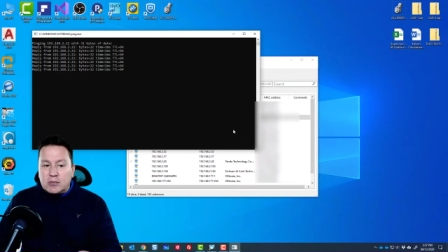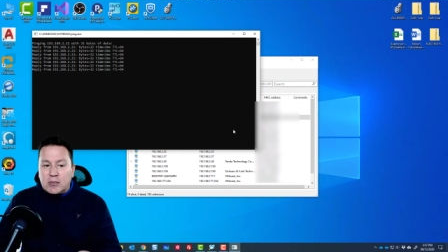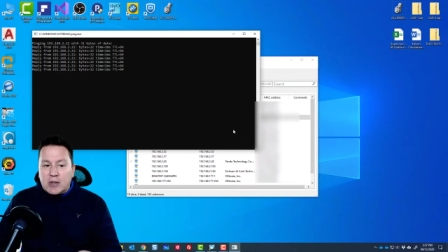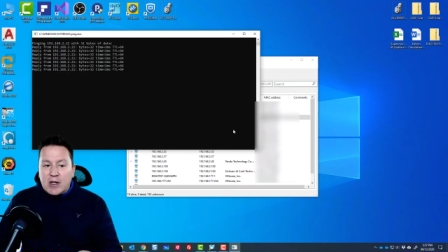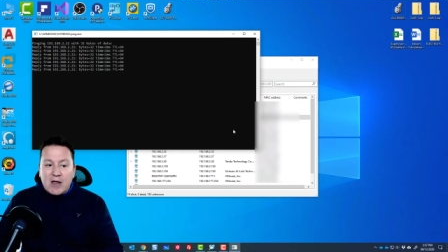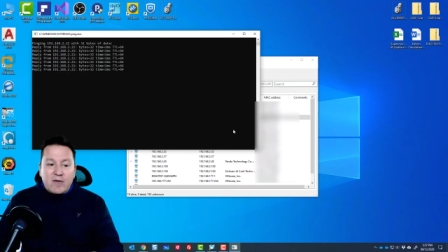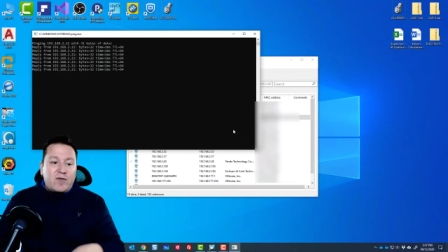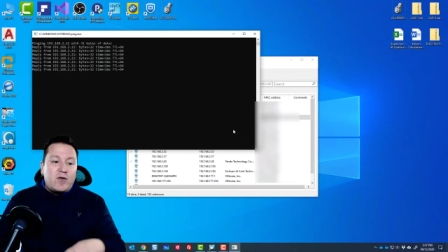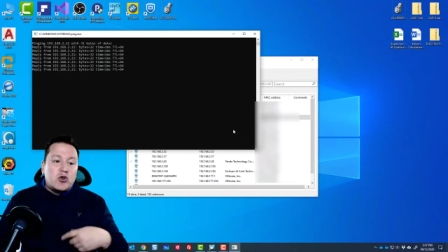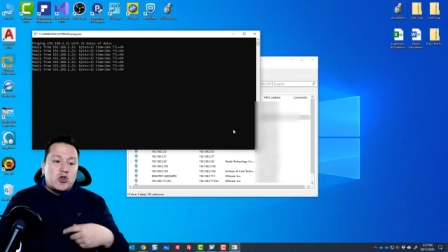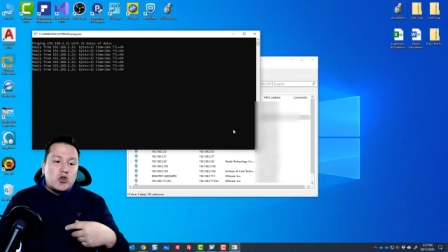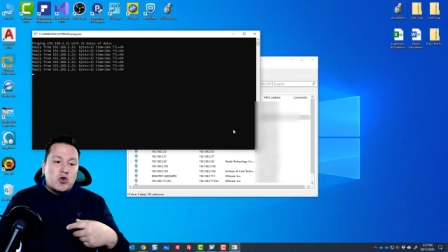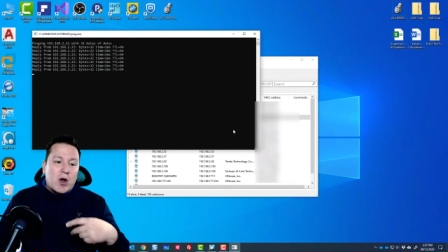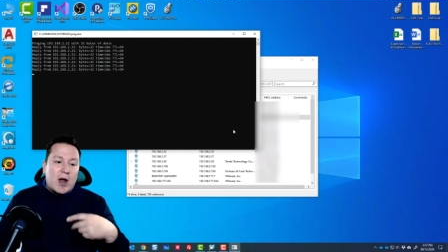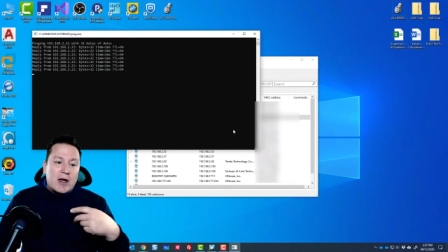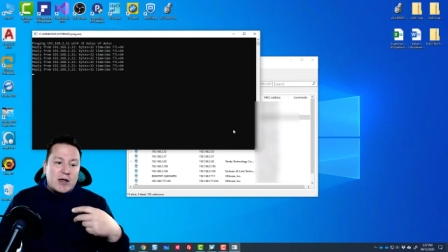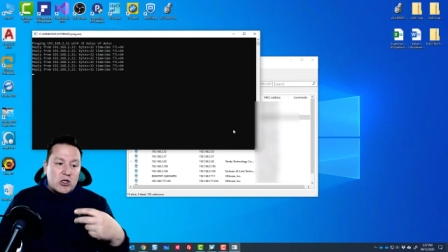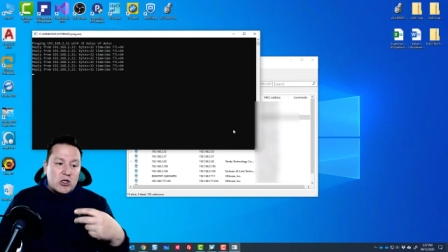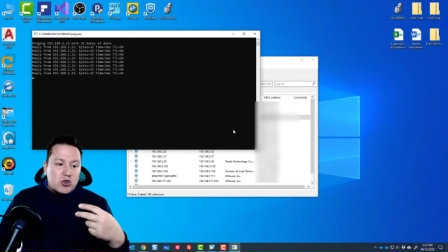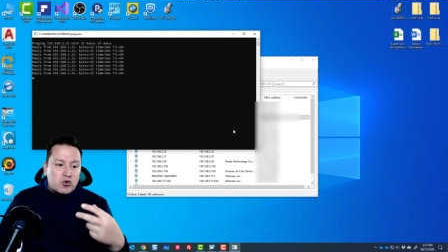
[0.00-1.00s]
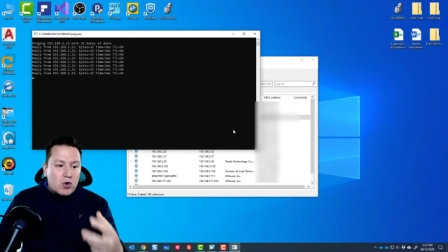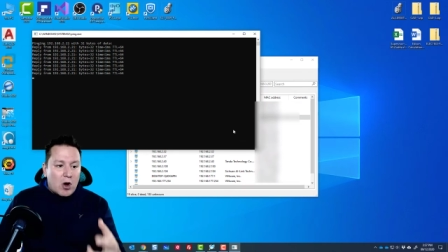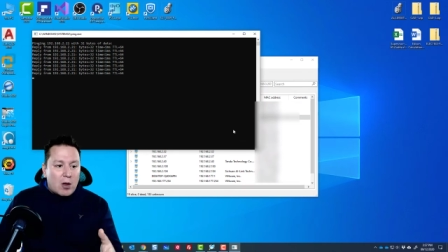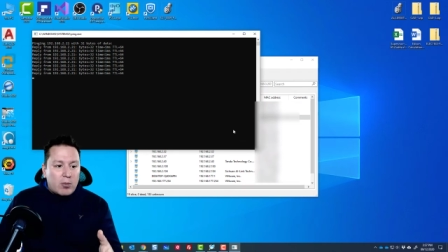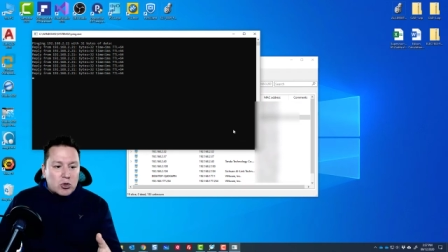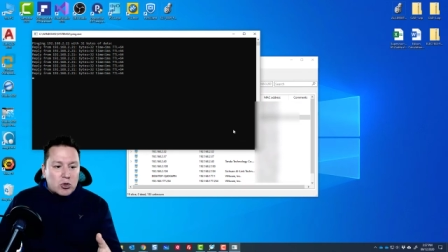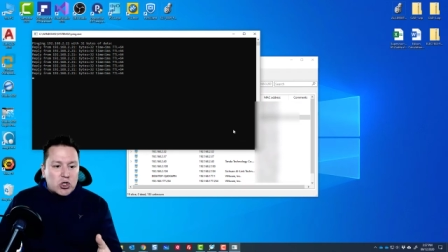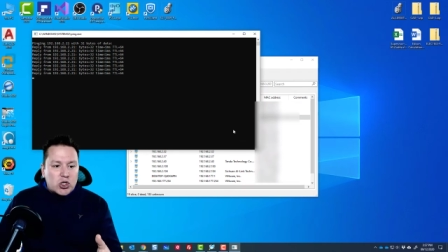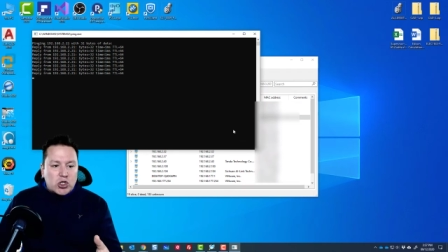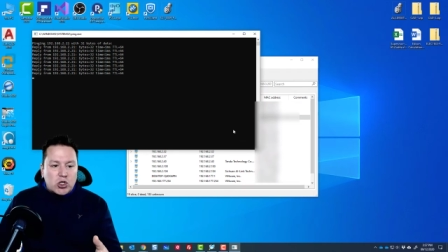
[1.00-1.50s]
if you're trying to
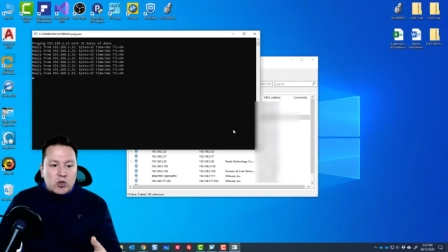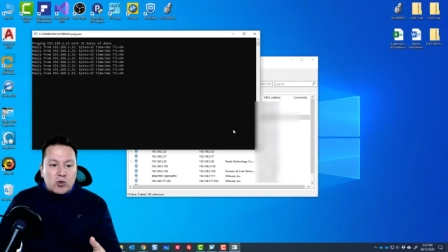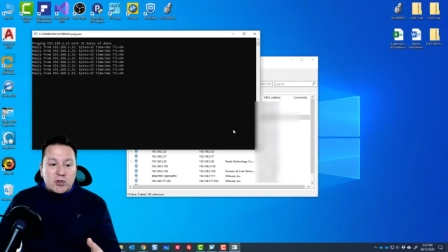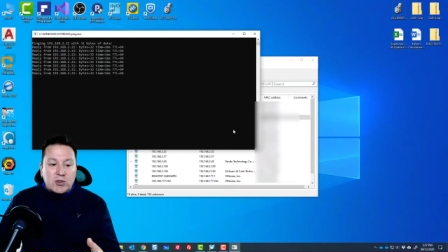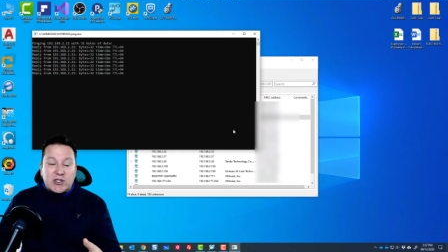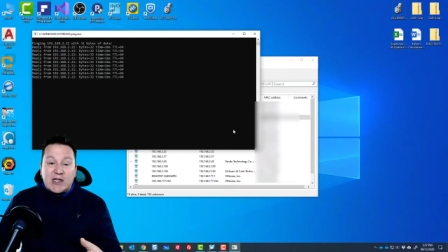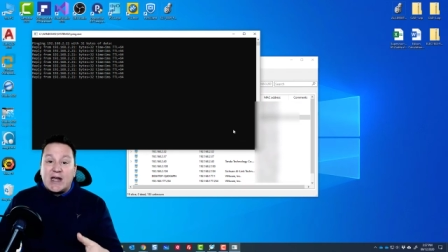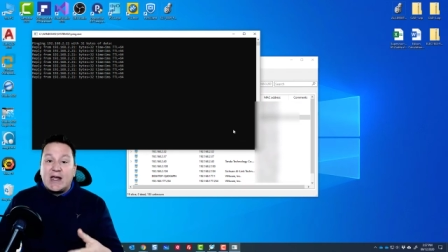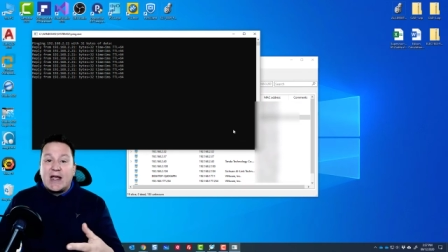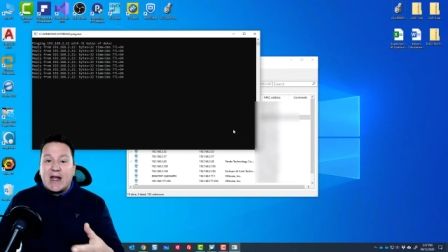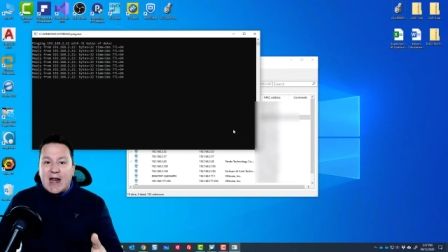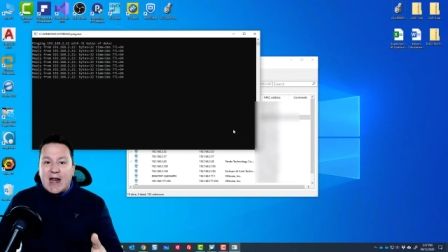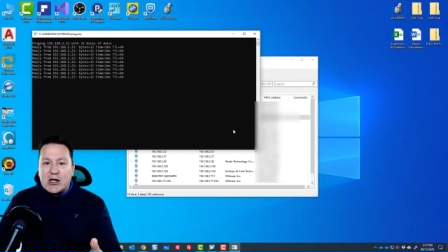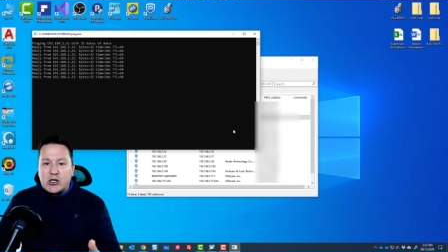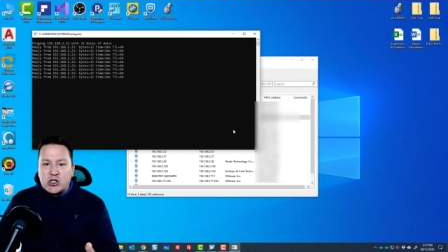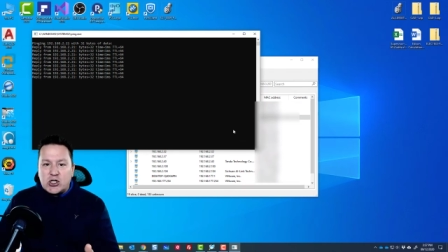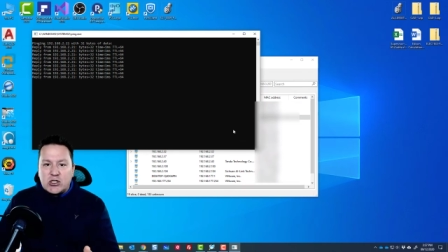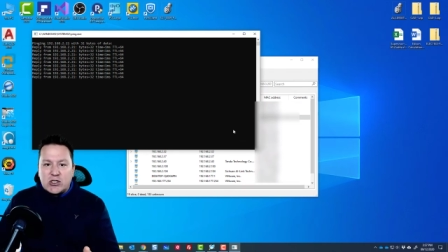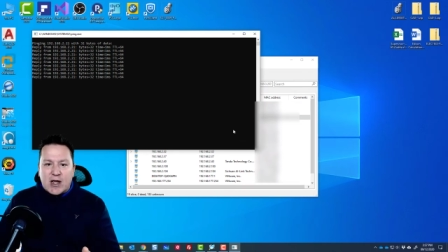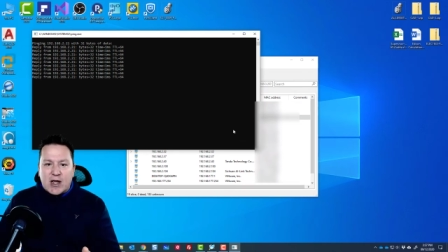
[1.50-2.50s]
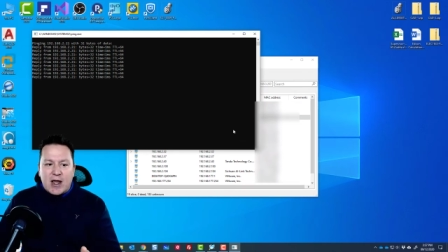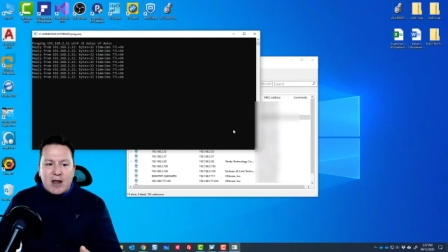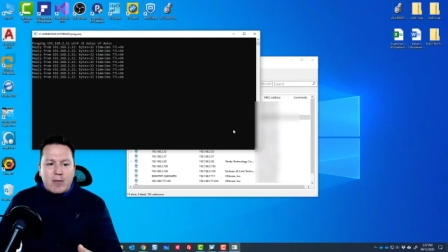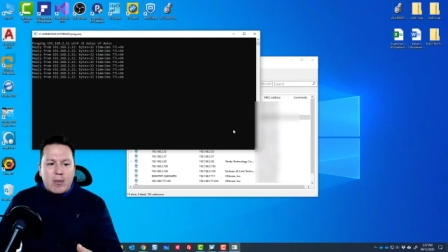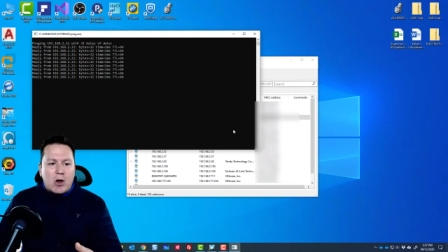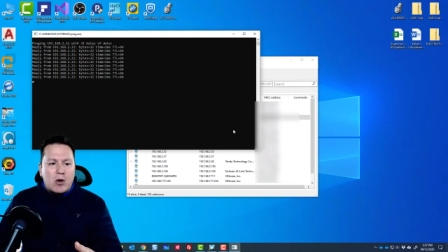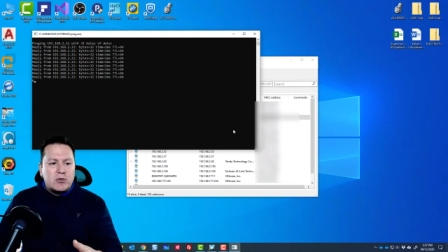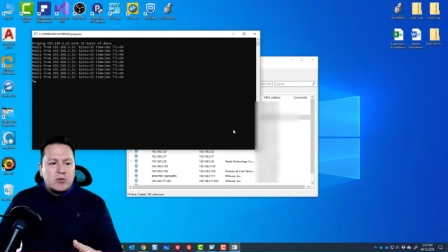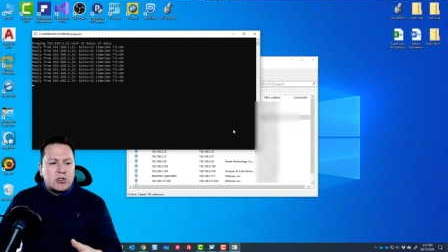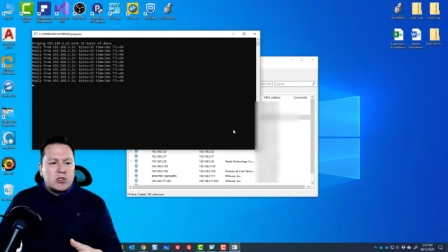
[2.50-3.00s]
troubleshoot, say, connection
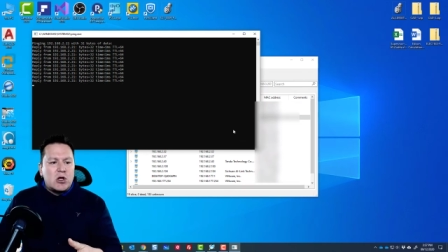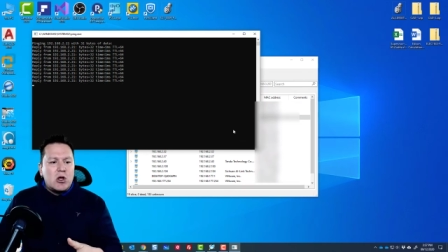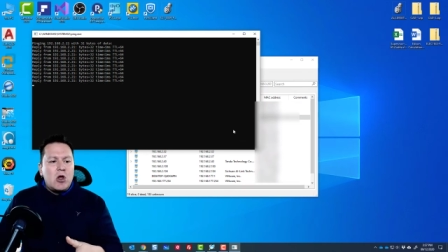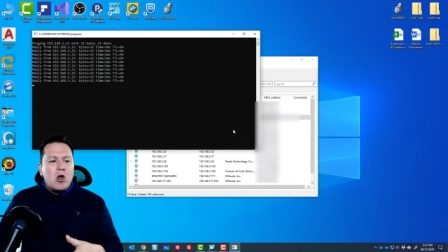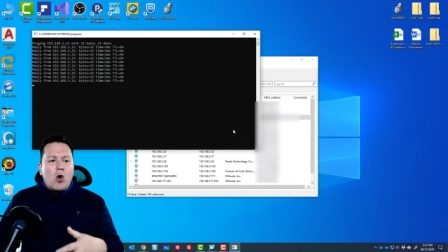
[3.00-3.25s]
timeouts,